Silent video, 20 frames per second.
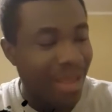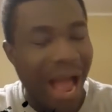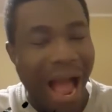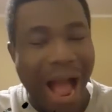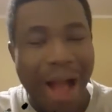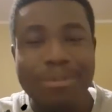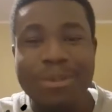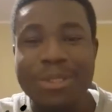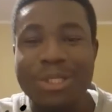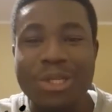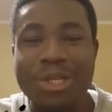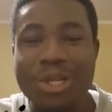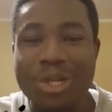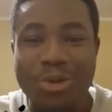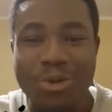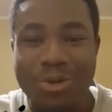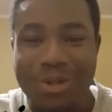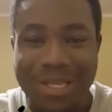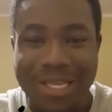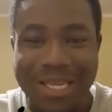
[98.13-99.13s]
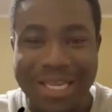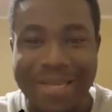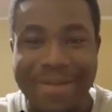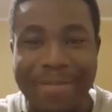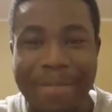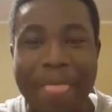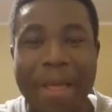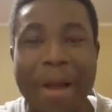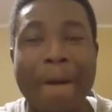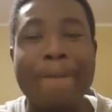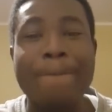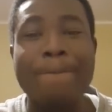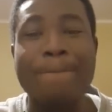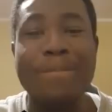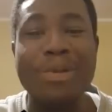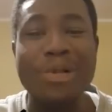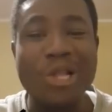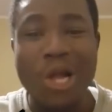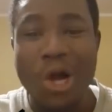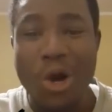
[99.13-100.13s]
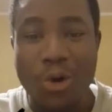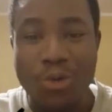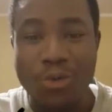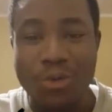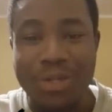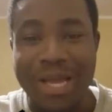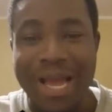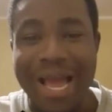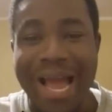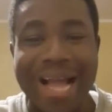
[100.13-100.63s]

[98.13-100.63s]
absolutely blown